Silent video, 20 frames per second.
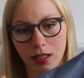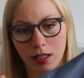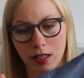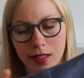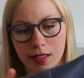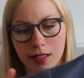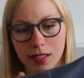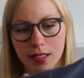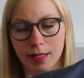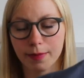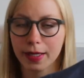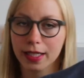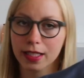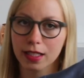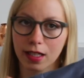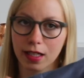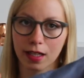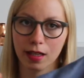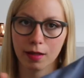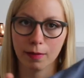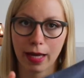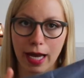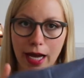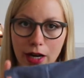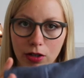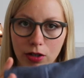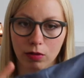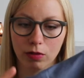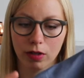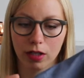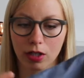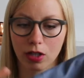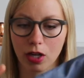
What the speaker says: is depicted in the pattern with